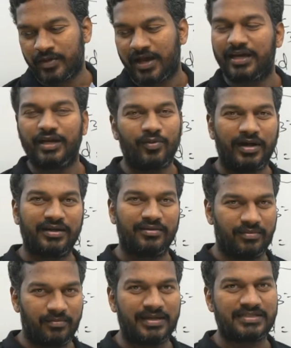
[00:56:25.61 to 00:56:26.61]
or you want a
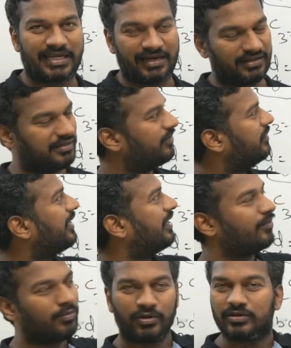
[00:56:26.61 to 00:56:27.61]
best algorithm,
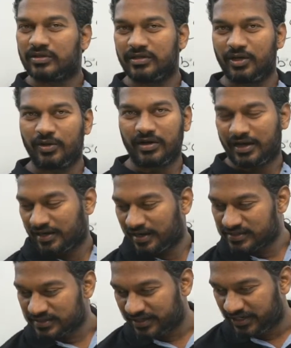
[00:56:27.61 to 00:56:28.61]
that both are
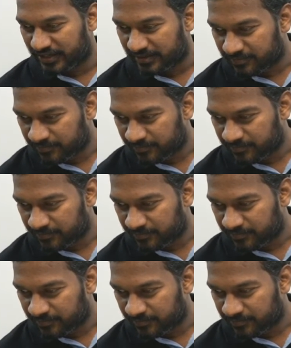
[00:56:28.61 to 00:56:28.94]
answered here.